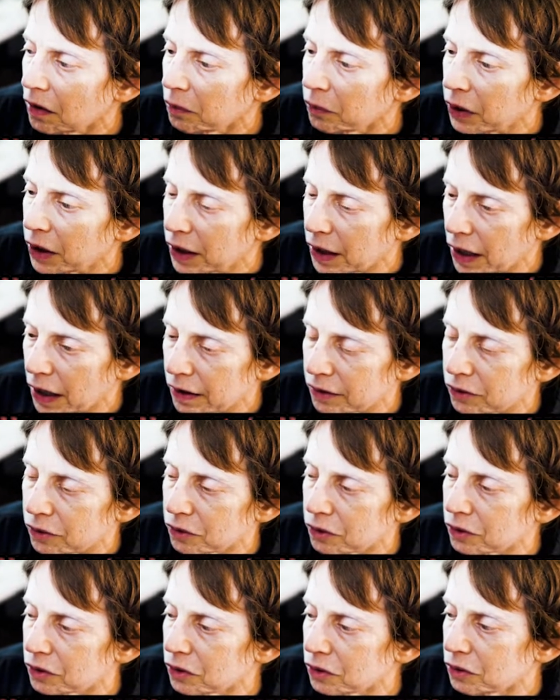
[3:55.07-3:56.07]
But it has to
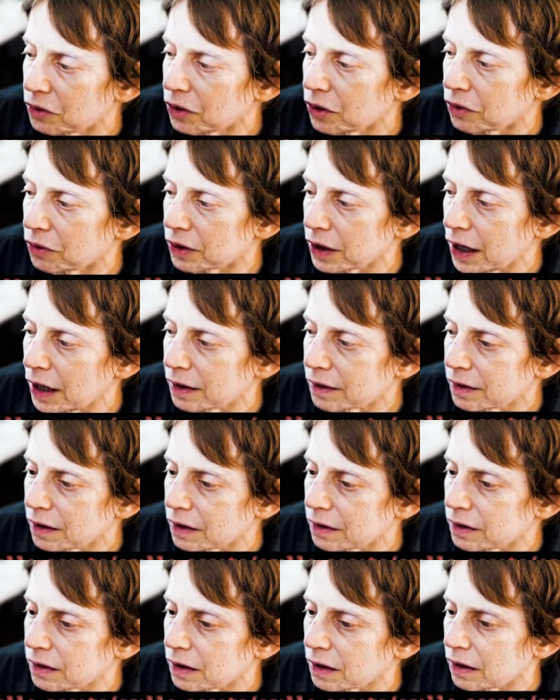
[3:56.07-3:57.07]
include those
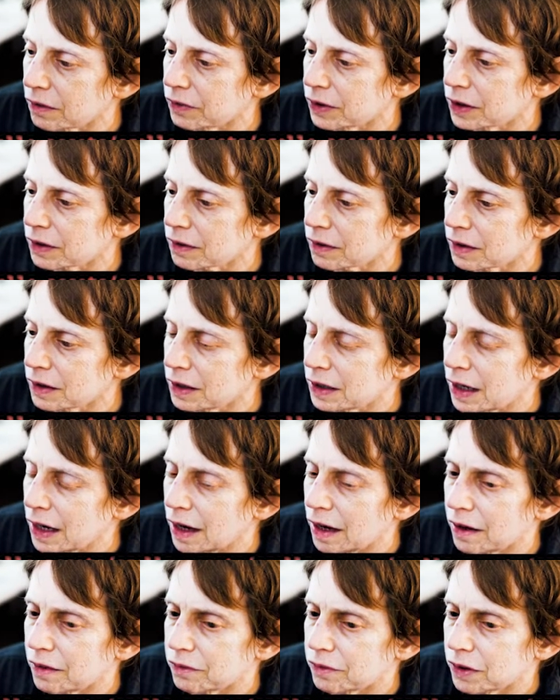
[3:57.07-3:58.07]
assets, obviously, to
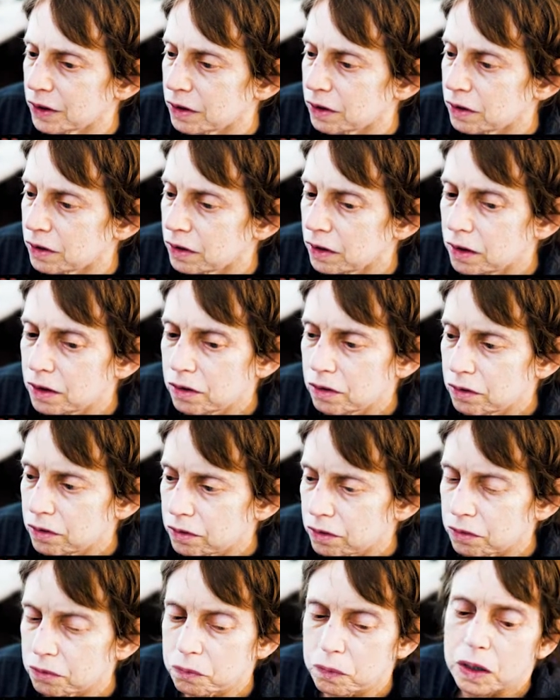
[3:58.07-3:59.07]
have the
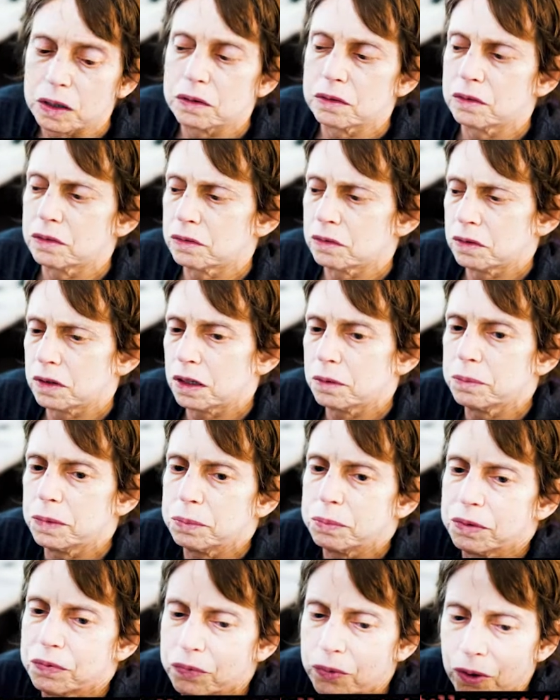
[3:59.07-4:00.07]
well,
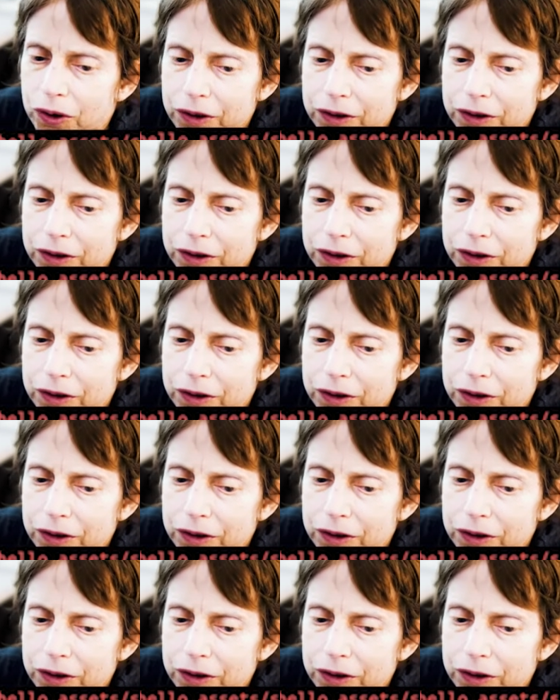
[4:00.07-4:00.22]
before